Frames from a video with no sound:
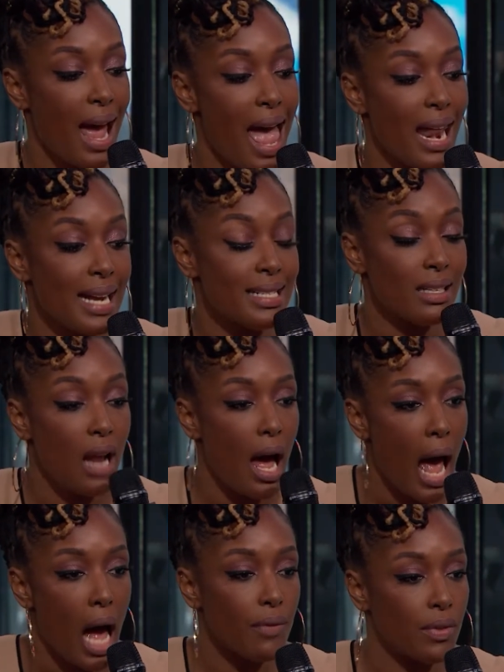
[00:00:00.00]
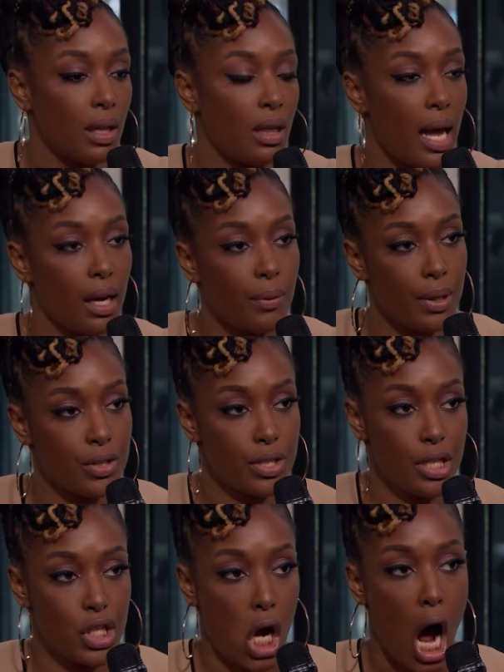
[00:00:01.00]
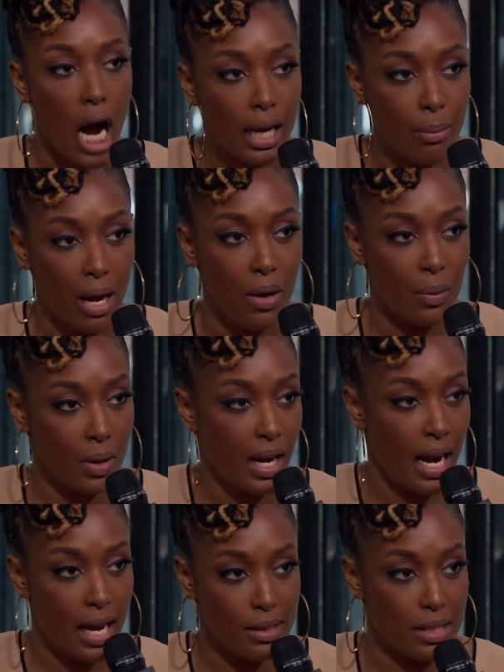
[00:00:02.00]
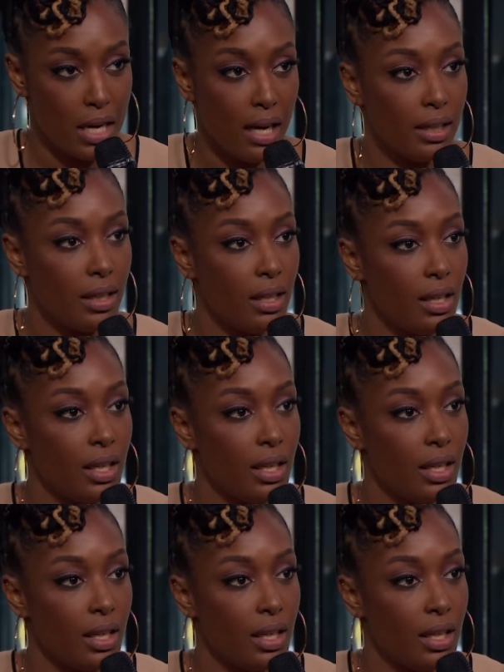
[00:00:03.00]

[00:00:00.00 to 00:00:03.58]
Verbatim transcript: and I did not have the language to talk about what I had done.